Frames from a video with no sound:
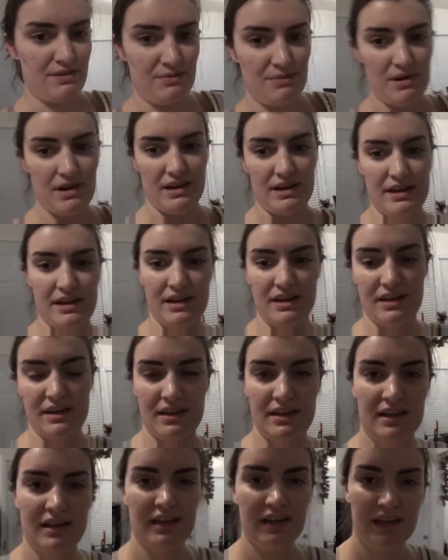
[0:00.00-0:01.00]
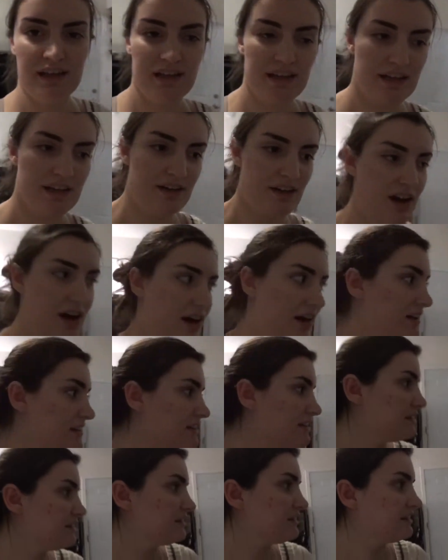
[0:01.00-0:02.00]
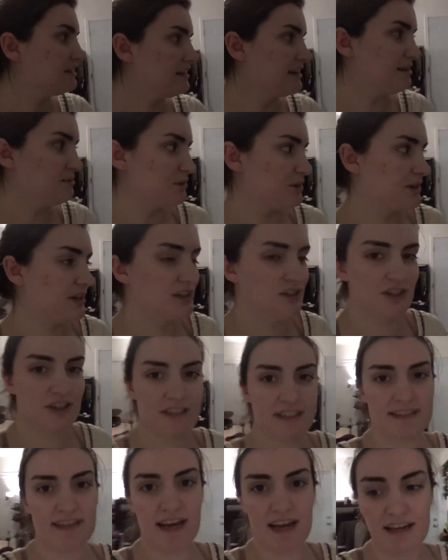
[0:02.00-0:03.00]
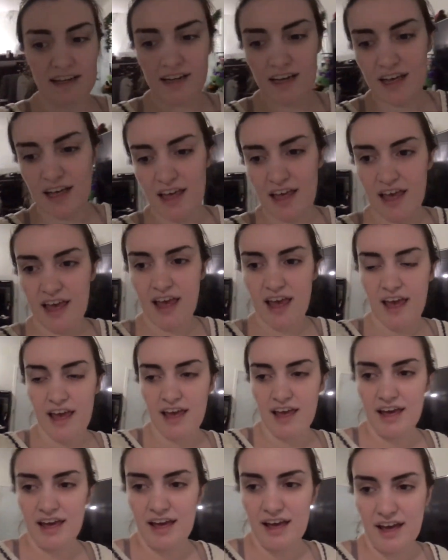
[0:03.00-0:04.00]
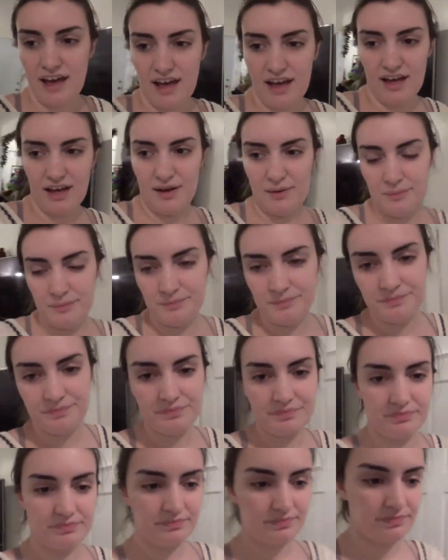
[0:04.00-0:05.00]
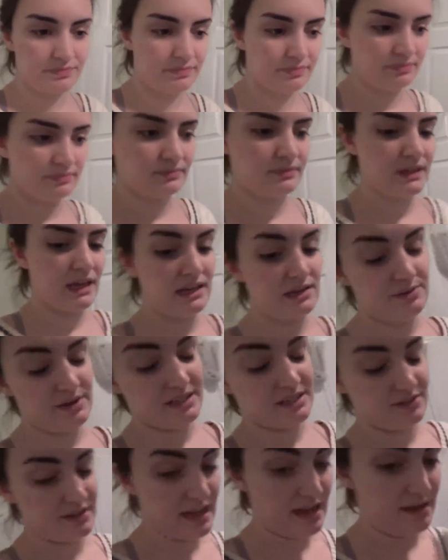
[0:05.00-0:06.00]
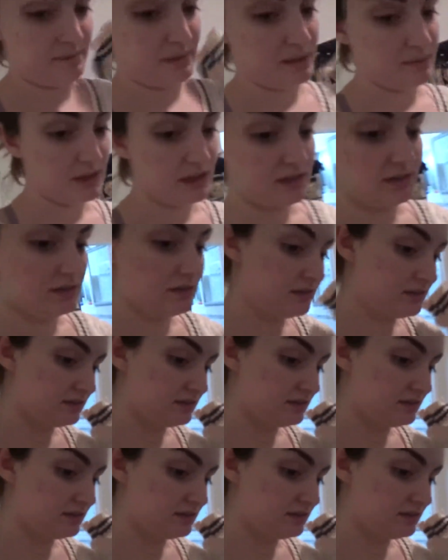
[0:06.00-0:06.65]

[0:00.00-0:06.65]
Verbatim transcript: know why he knocked. Now Morticia's sad. Um, anyway, so yeah, maybe